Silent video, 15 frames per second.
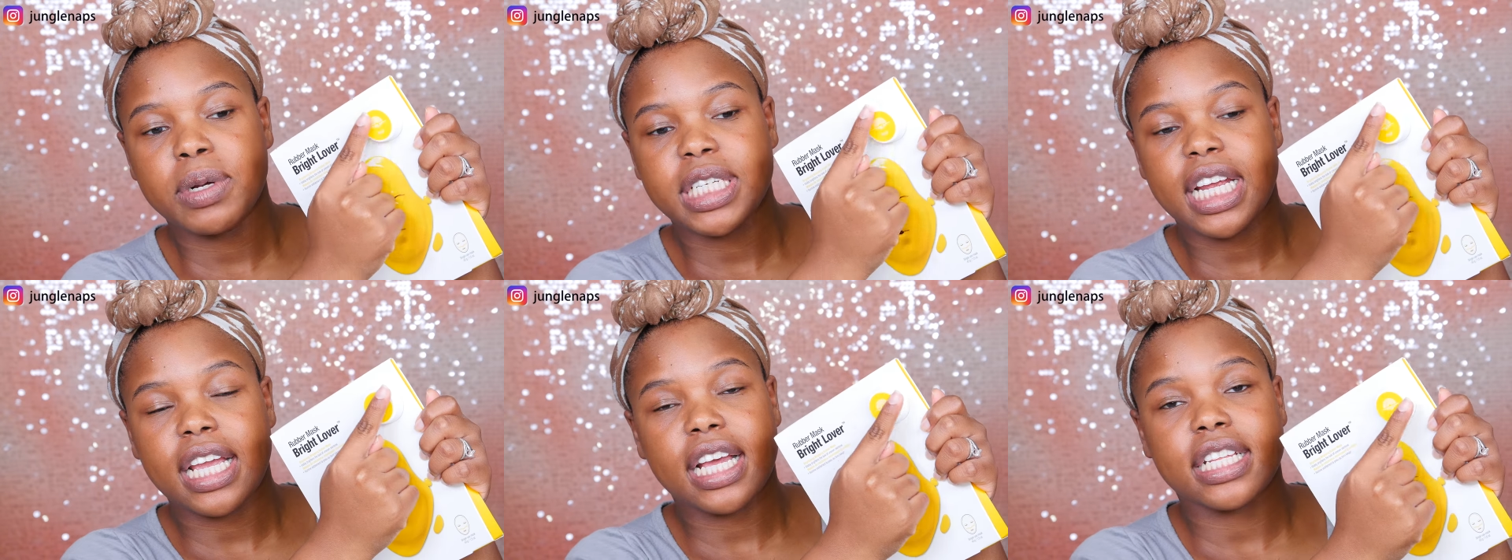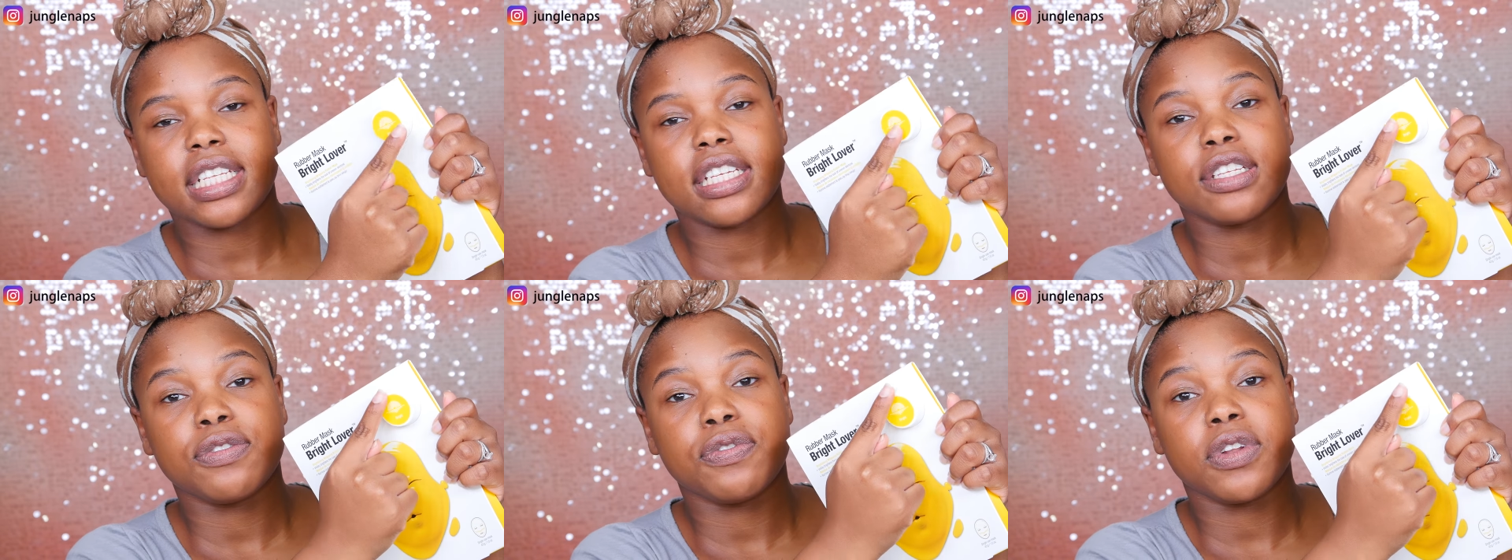which I
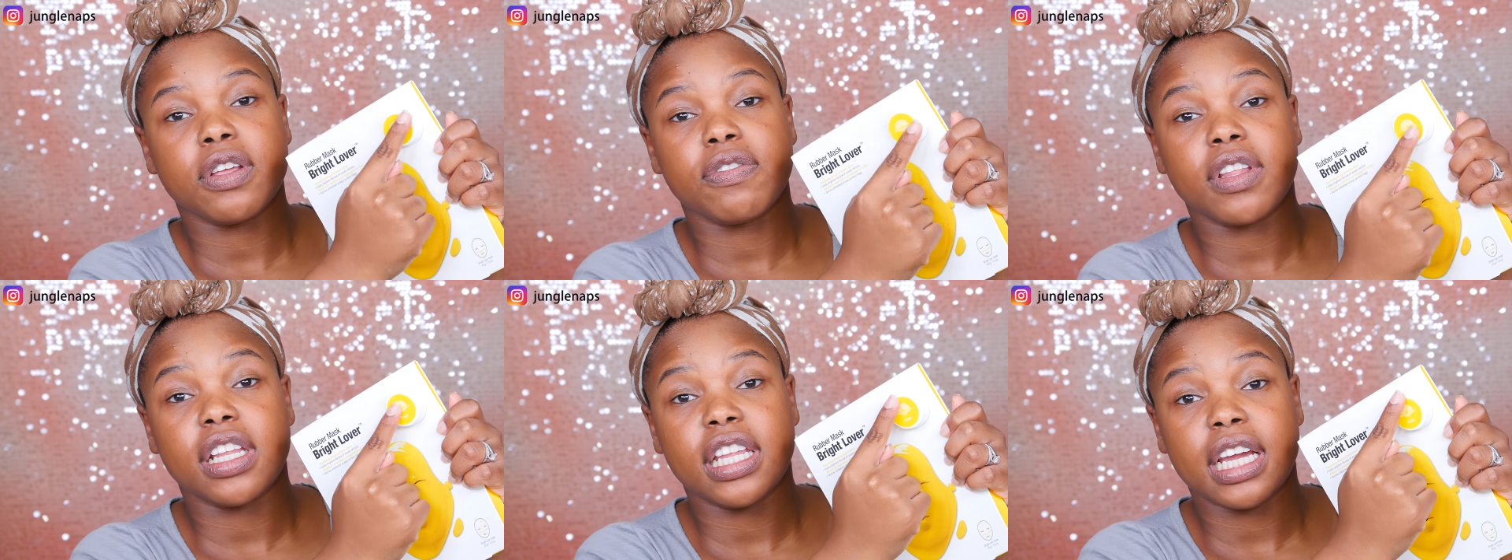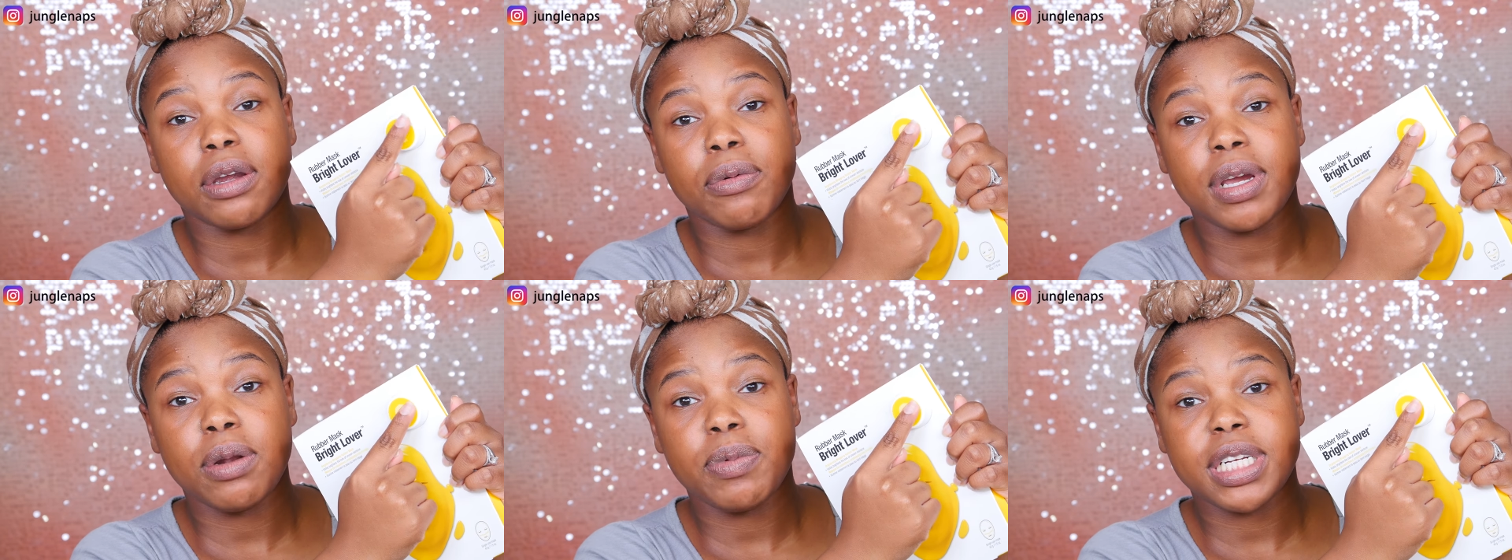guess is full of the
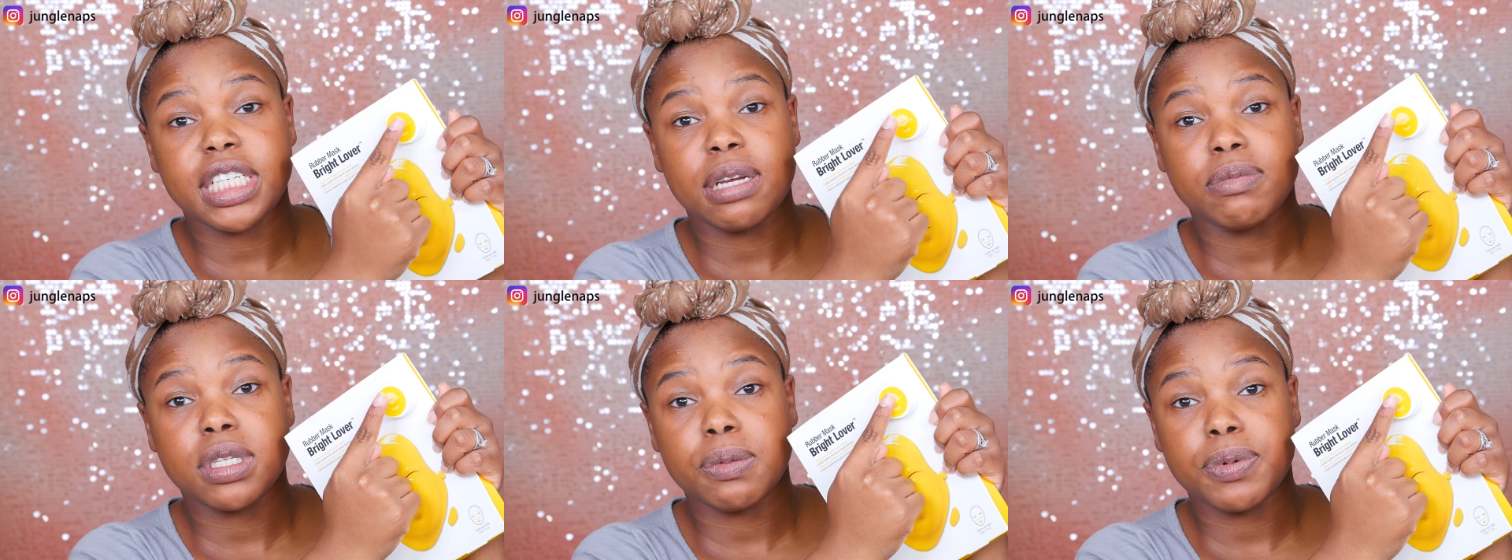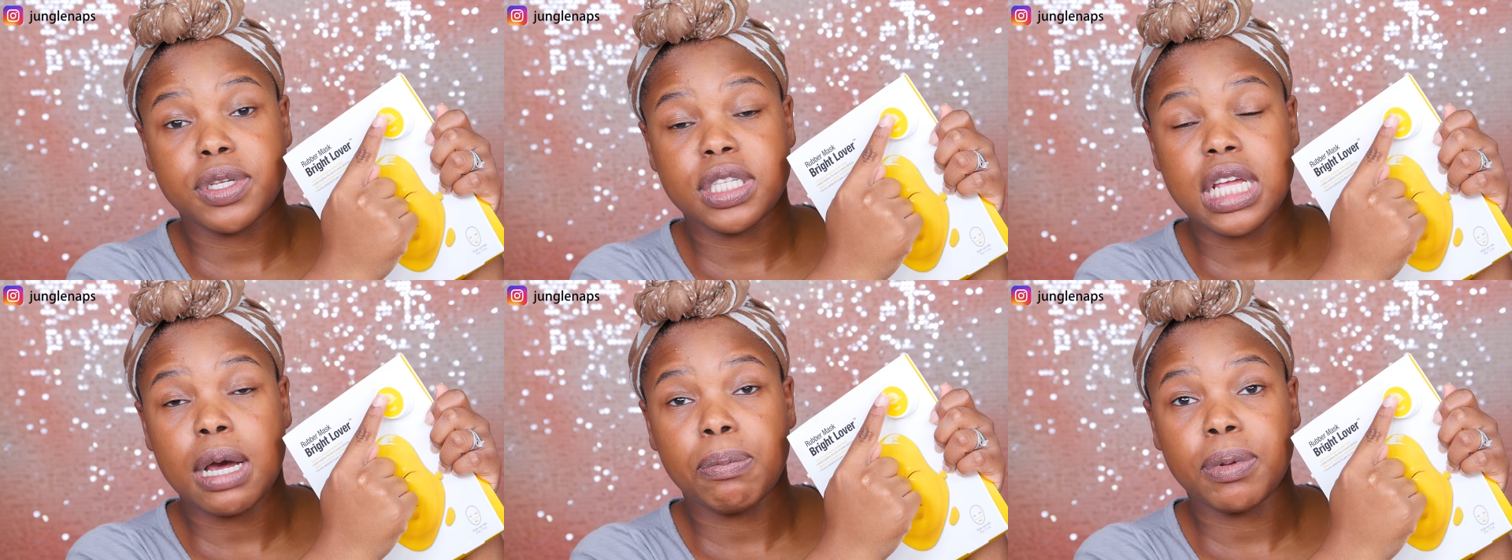liquid, which I'm
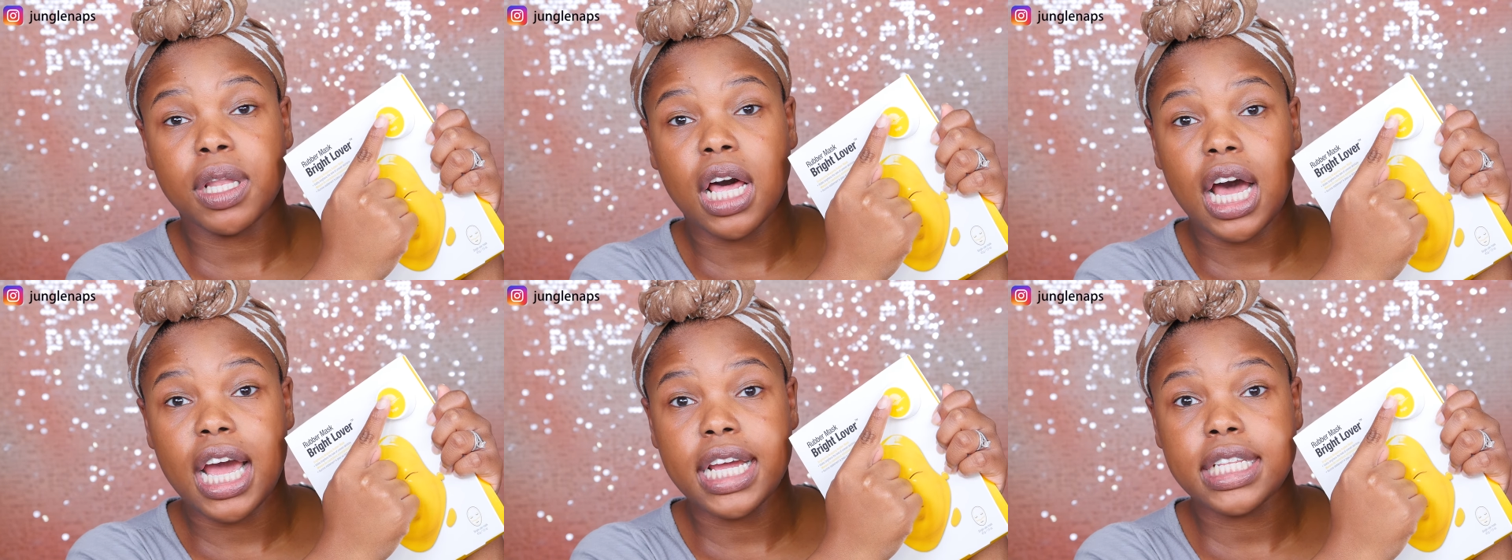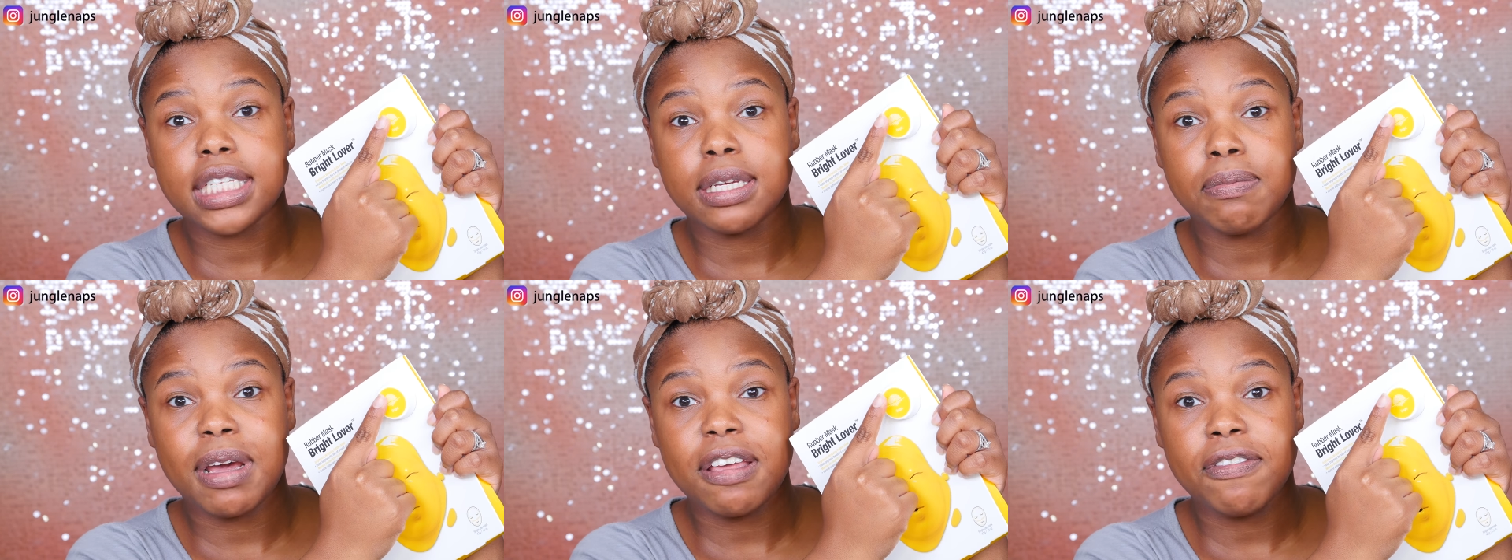supposed to apply
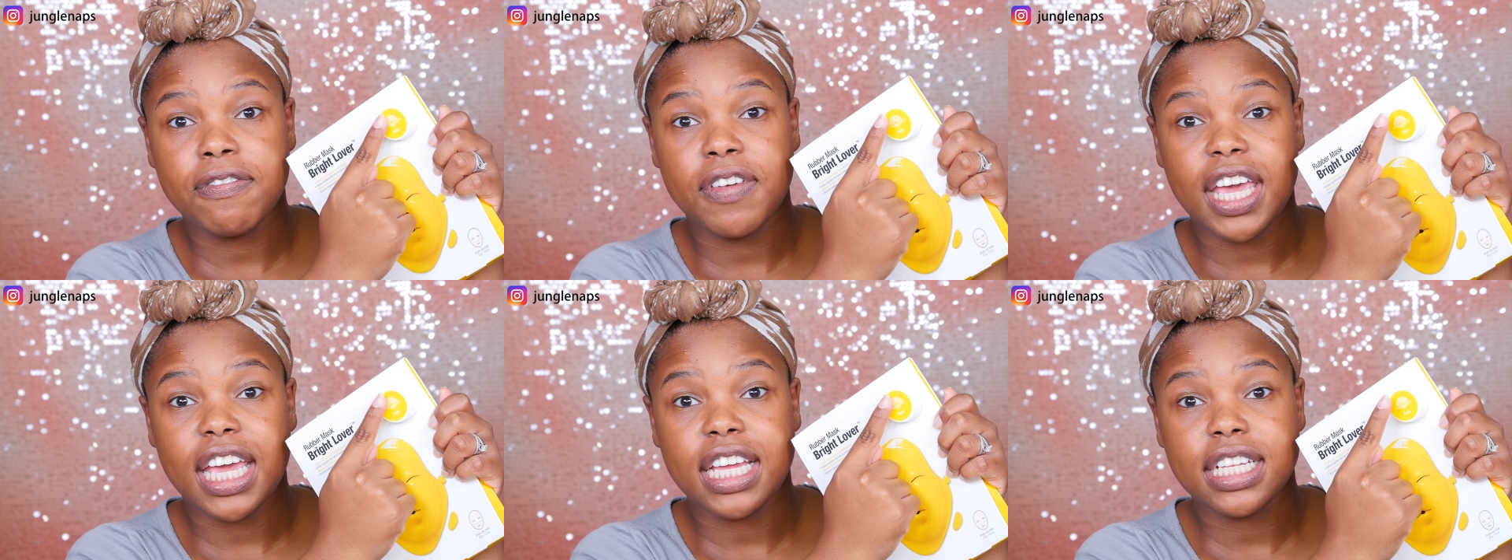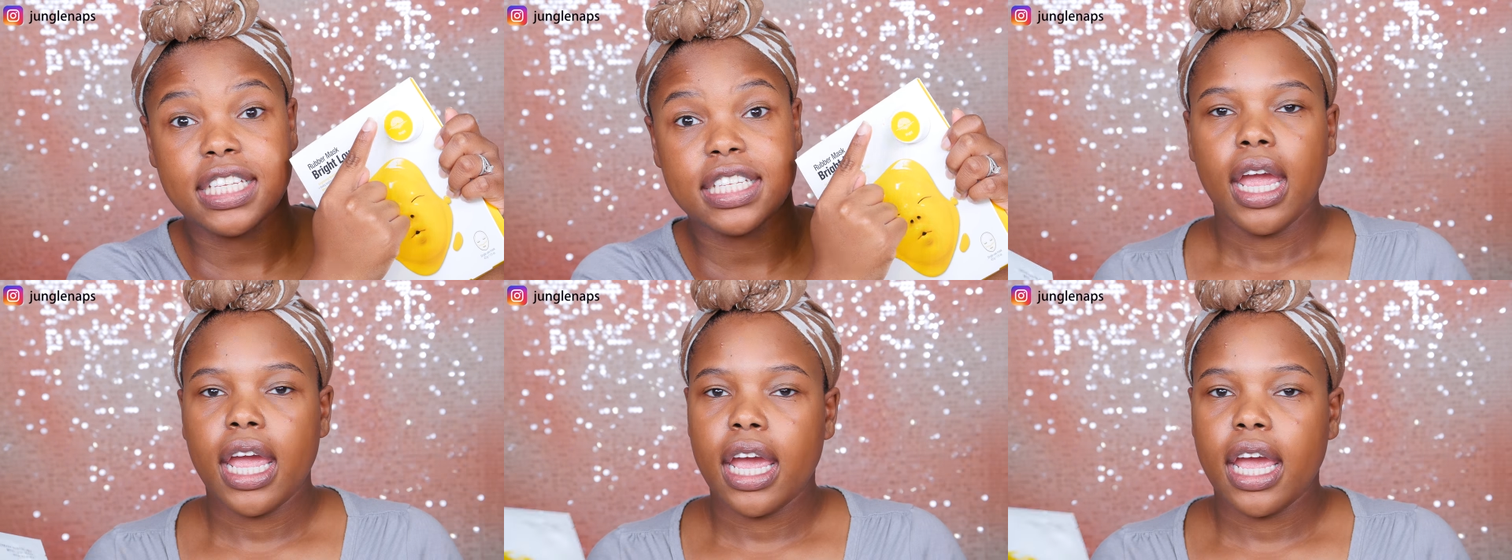to my face.